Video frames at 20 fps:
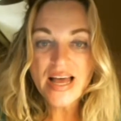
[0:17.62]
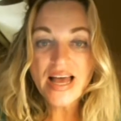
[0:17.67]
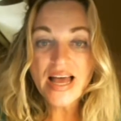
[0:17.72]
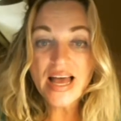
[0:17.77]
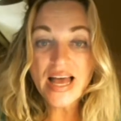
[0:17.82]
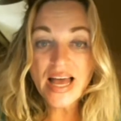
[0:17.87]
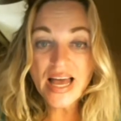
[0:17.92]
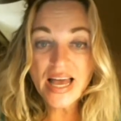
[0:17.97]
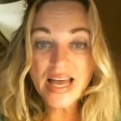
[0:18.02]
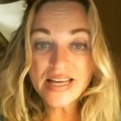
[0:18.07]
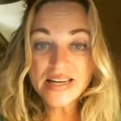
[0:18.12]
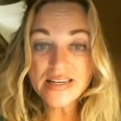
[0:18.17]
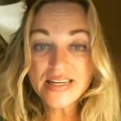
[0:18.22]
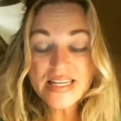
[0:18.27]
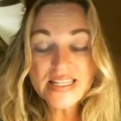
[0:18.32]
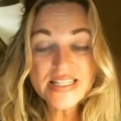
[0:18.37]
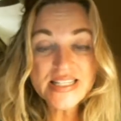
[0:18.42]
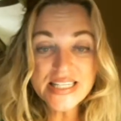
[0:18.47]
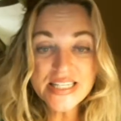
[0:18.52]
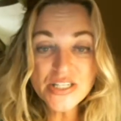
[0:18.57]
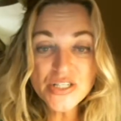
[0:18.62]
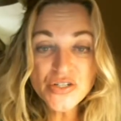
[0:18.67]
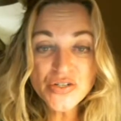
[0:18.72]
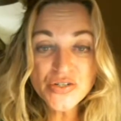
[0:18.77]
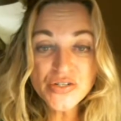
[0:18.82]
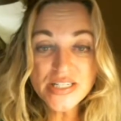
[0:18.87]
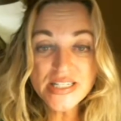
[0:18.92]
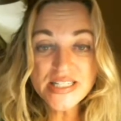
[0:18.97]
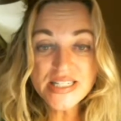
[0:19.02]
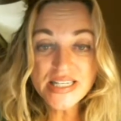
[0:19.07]
And it's
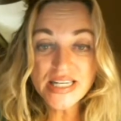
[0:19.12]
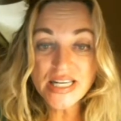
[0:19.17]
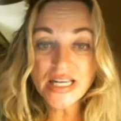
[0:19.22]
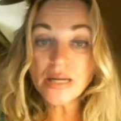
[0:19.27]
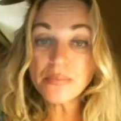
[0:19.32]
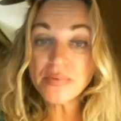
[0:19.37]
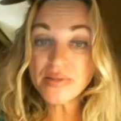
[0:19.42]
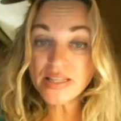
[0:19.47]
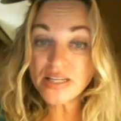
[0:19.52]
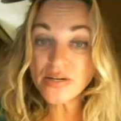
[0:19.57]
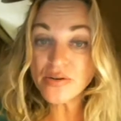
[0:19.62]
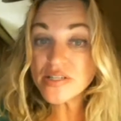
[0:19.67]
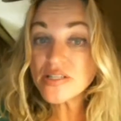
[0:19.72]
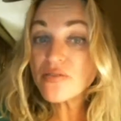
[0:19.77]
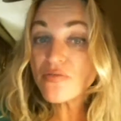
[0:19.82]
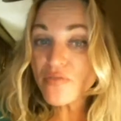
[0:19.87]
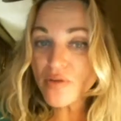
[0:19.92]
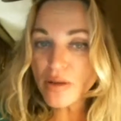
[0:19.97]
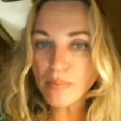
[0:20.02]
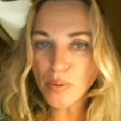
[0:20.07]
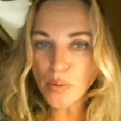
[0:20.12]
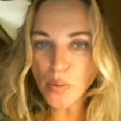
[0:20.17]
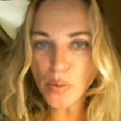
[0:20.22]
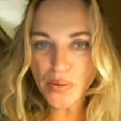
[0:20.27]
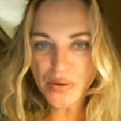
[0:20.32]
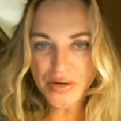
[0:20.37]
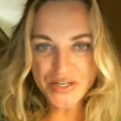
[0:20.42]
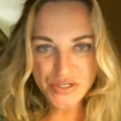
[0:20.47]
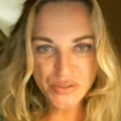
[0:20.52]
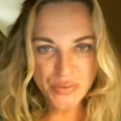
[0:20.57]
interesting, but there is a
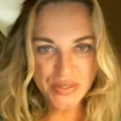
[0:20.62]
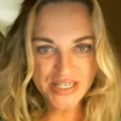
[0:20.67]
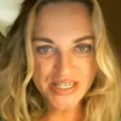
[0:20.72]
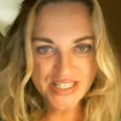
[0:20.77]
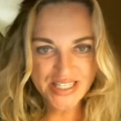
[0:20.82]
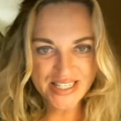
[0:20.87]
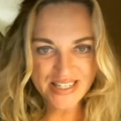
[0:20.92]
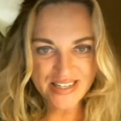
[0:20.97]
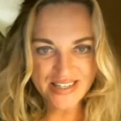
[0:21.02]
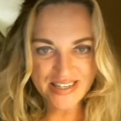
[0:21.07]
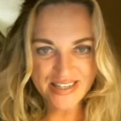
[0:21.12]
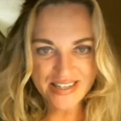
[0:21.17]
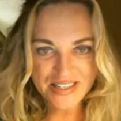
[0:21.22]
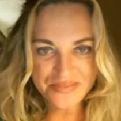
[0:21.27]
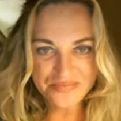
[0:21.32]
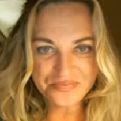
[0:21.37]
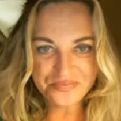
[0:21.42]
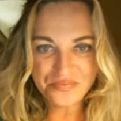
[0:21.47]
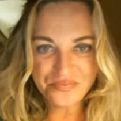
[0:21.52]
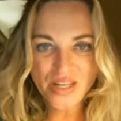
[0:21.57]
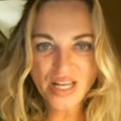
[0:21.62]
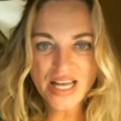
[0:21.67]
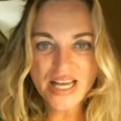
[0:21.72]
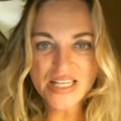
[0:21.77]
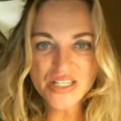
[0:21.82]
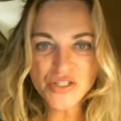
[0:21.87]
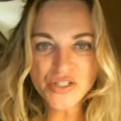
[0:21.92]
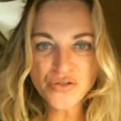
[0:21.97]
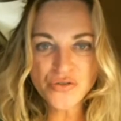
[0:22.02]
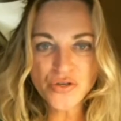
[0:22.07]
February 29.
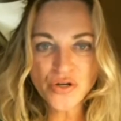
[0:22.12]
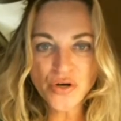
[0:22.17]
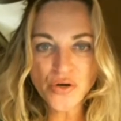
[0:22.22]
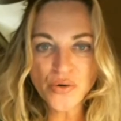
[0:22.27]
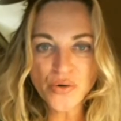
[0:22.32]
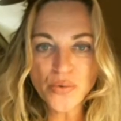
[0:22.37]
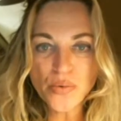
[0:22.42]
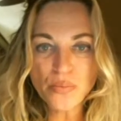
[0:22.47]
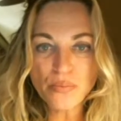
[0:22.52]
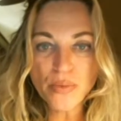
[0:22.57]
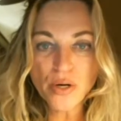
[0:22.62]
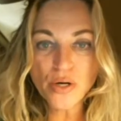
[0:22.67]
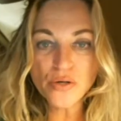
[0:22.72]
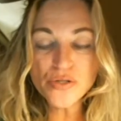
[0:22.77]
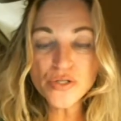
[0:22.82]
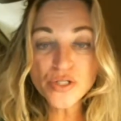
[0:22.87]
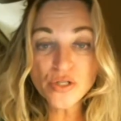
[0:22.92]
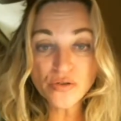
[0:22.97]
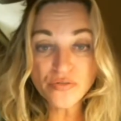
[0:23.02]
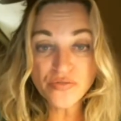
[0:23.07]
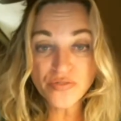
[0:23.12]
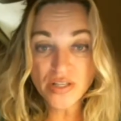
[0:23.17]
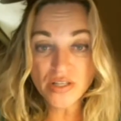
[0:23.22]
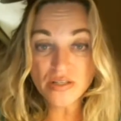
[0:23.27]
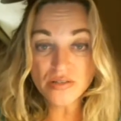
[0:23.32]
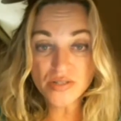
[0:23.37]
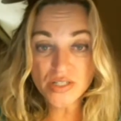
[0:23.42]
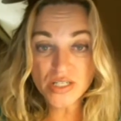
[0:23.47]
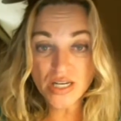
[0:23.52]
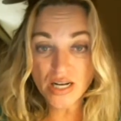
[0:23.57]
As you know, most of the
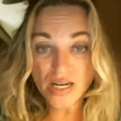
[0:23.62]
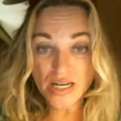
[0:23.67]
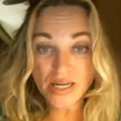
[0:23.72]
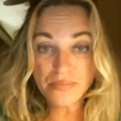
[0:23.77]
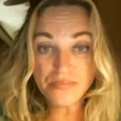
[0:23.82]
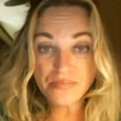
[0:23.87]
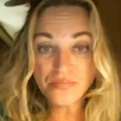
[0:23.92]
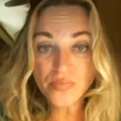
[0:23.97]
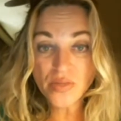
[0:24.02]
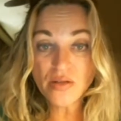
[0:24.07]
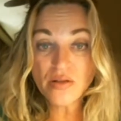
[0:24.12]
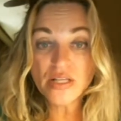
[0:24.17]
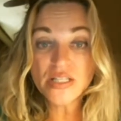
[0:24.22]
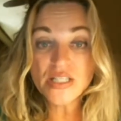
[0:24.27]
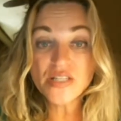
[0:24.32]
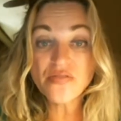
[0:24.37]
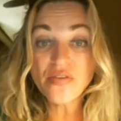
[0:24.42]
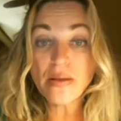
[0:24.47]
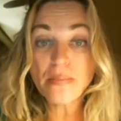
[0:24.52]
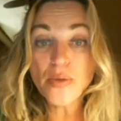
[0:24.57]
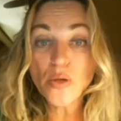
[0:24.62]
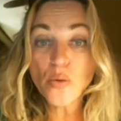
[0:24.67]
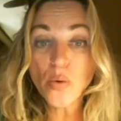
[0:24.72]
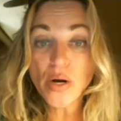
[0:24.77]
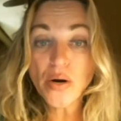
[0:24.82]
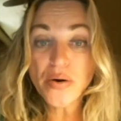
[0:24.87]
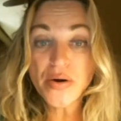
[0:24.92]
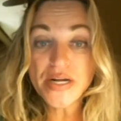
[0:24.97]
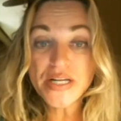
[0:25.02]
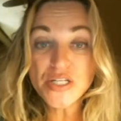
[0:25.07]
time, it's
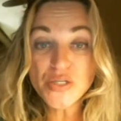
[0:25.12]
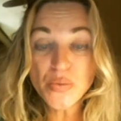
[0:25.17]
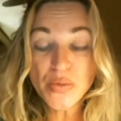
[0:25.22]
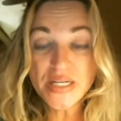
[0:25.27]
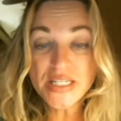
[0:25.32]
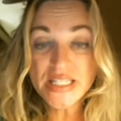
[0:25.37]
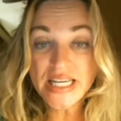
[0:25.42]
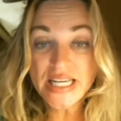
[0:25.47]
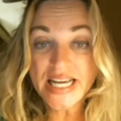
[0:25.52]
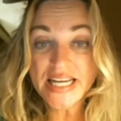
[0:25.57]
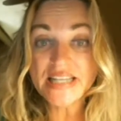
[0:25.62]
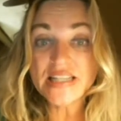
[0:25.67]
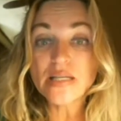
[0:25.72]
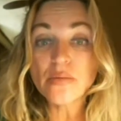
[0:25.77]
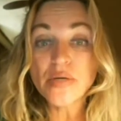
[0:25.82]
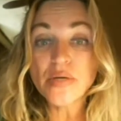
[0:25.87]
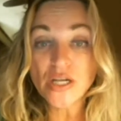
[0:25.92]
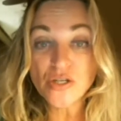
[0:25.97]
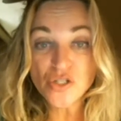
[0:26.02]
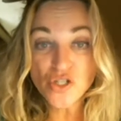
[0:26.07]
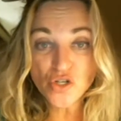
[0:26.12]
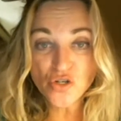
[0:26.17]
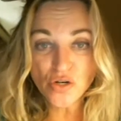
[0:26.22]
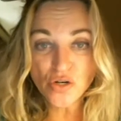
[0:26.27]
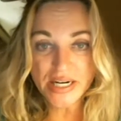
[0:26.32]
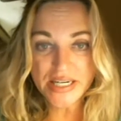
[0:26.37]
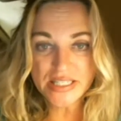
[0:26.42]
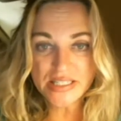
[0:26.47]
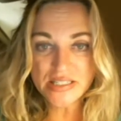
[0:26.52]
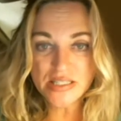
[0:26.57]
February 28, and then we go
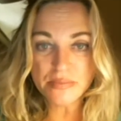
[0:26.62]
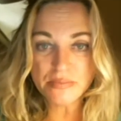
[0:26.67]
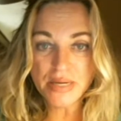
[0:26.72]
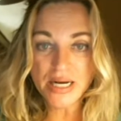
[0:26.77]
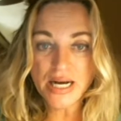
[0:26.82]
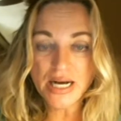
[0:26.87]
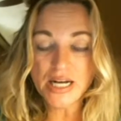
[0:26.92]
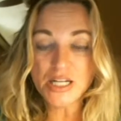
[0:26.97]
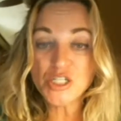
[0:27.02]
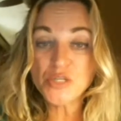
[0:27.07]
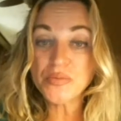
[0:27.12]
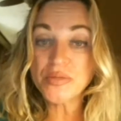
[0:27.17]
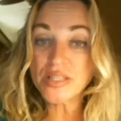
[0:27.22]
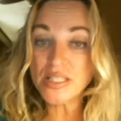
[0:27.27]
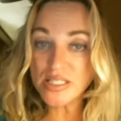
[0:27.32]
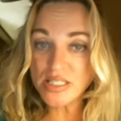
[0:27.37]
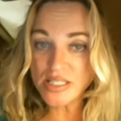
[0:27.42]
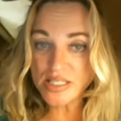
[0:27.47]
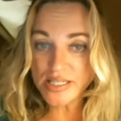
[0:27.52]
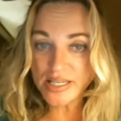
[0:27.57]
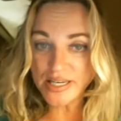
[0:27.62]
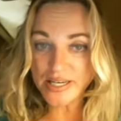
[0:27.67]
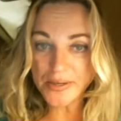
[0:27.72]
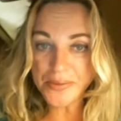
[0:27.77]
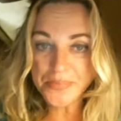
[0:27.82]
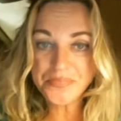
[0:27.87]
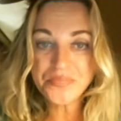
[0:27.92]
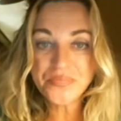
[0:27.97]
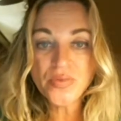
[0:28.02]
straight into March. But this year,